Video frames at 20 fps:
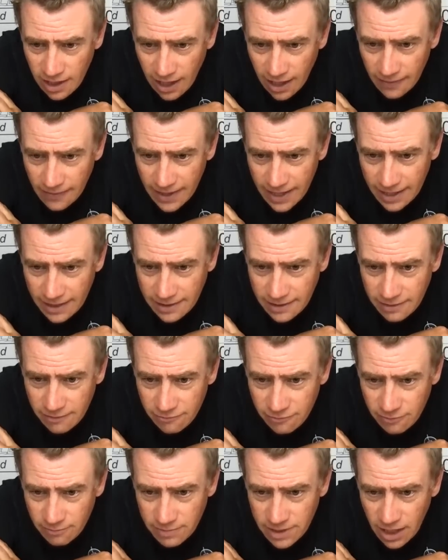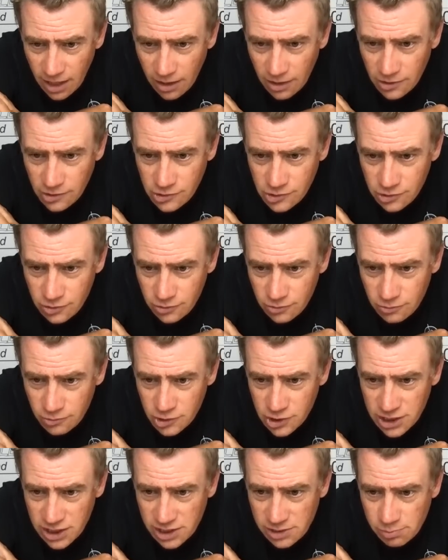And then from Nigel,
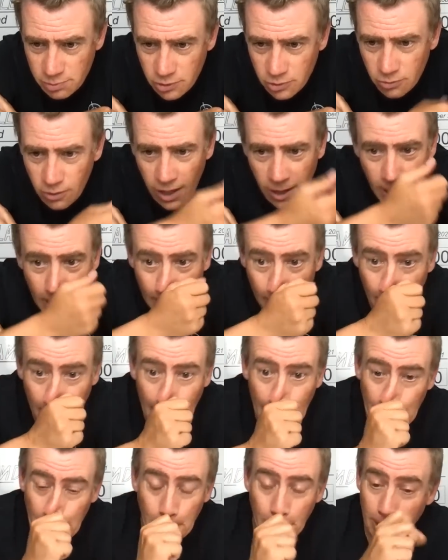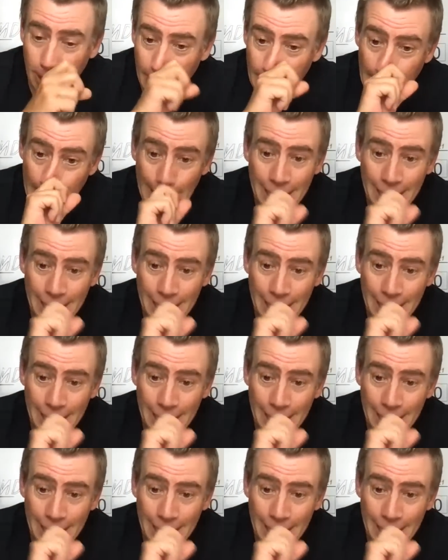cheers, Paul. I'll give that a try.